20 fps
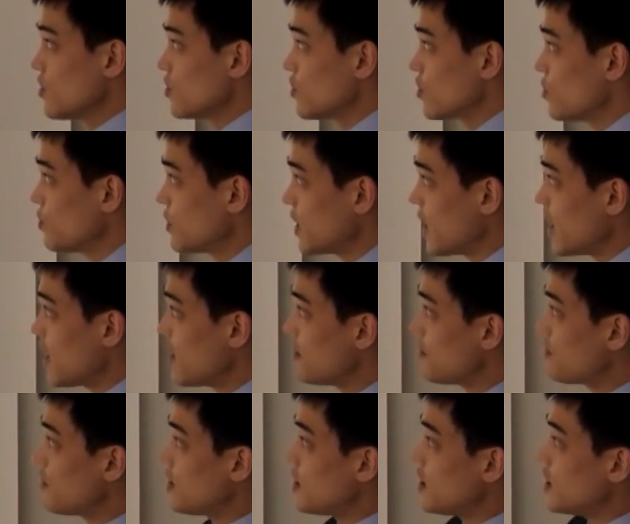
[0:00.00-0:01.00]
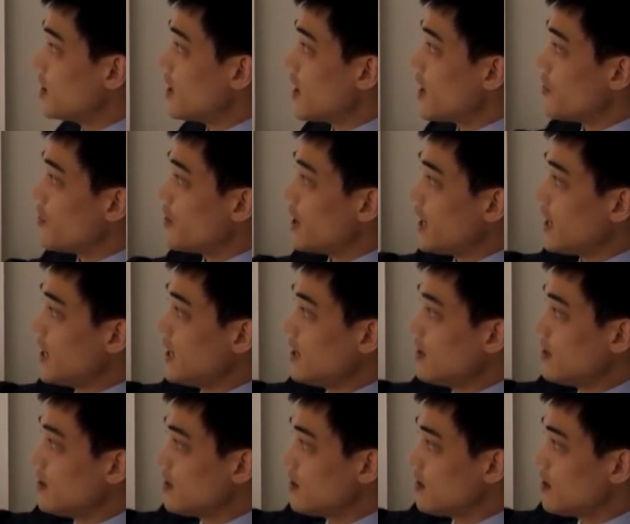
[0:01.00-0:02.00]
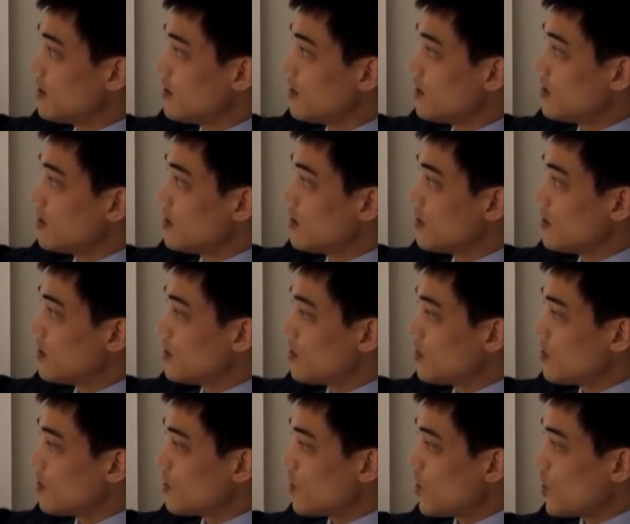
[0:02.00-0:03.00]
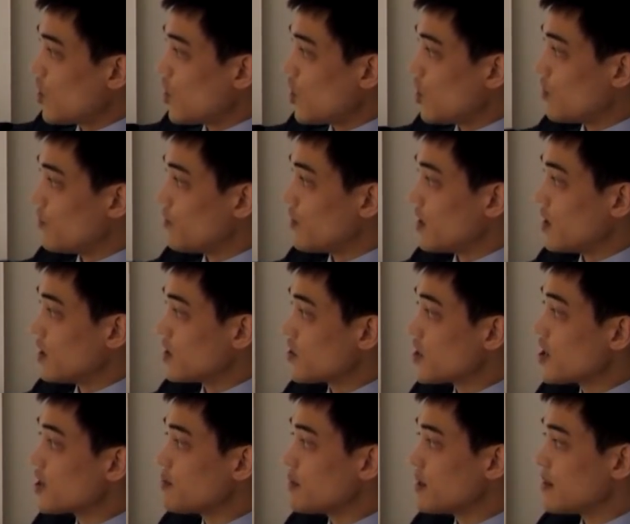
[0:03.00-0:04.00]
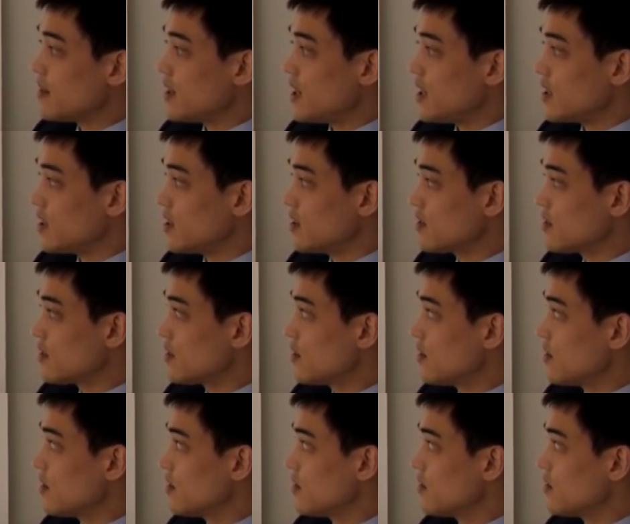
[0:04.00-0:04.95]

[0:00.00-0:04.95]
So we have an array of transmit signals